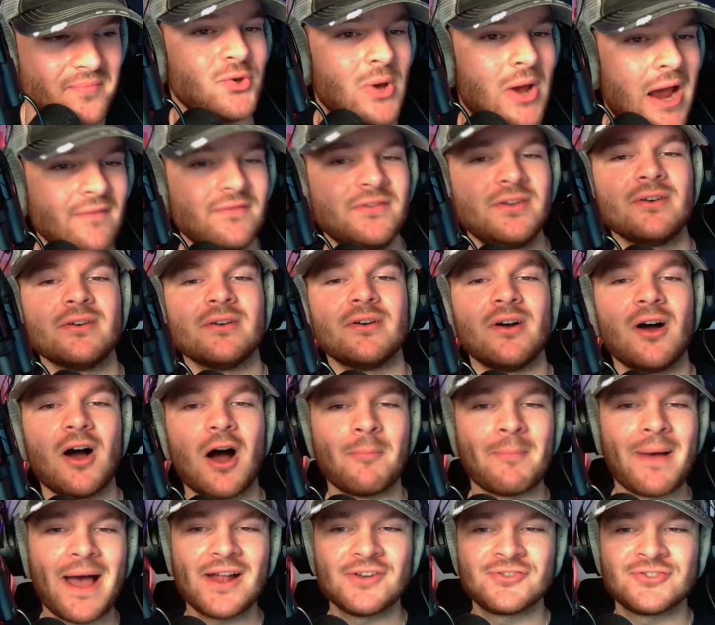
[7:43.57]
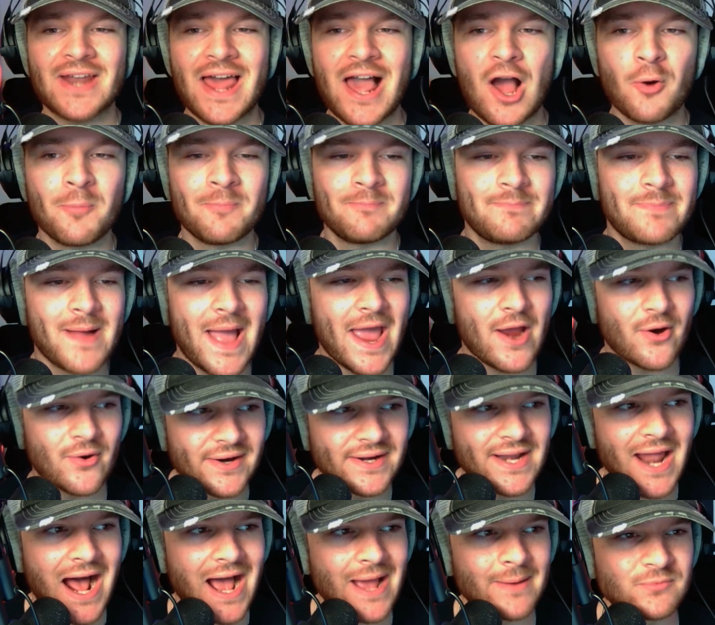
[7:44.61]
You have to imagine how
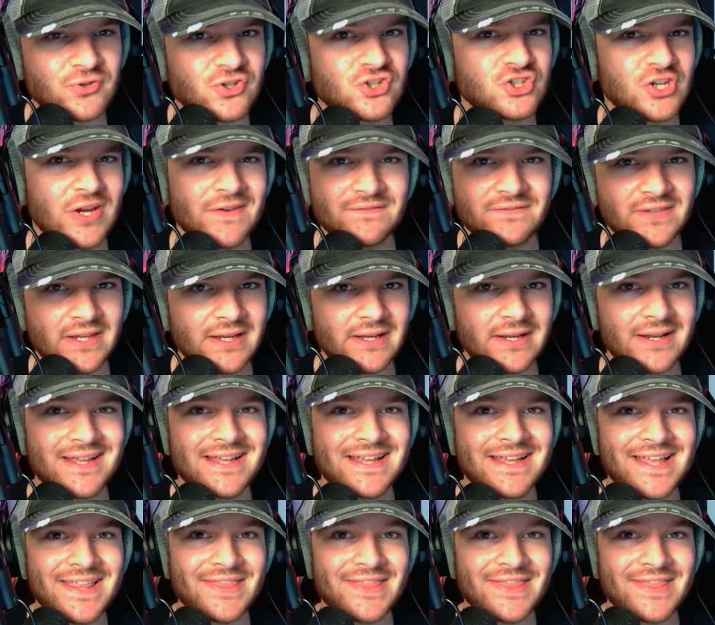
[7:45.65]
paradigm shifting